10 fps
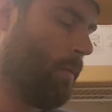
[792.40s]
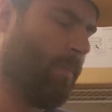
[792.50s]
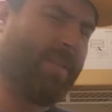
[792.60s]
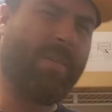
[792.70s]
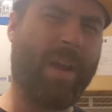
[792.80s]

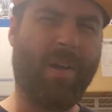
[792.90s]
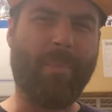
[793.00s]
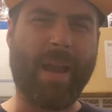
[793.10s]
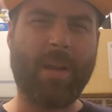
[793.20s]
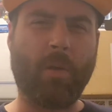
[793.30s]
Somehow
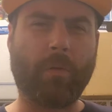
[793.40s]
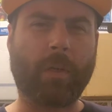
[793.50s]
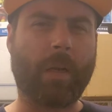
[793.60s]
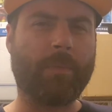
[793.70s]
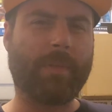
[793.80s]
Bane
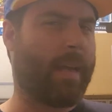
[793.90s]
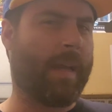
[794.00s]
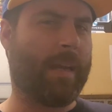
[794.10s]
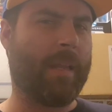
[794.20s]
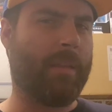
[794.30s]
overcomes
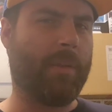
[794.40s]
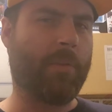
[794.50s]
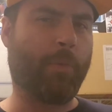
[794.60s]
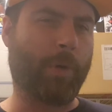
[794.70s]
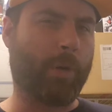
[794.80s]
that, and then
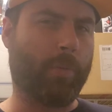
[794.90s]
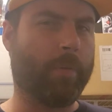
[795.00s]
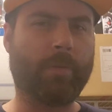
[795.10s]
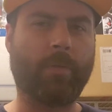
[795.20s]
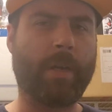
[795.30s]
the real
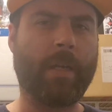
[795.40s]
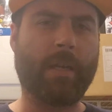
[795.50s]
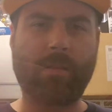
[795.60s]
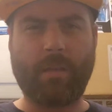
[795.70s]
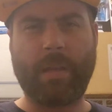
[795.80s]
Bruce Wayne
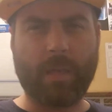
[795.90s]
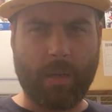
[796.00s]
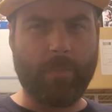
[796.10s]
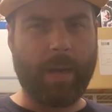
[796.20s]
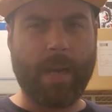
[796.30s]
has to like
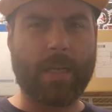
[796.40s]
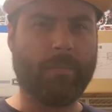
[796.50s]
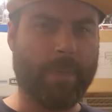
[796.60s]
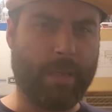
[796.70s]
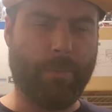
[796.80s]
come back
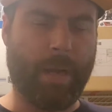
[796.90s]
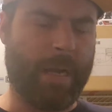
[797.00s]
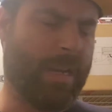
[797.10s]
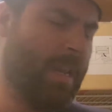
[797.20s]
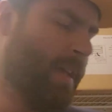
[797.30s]
and beat Bane.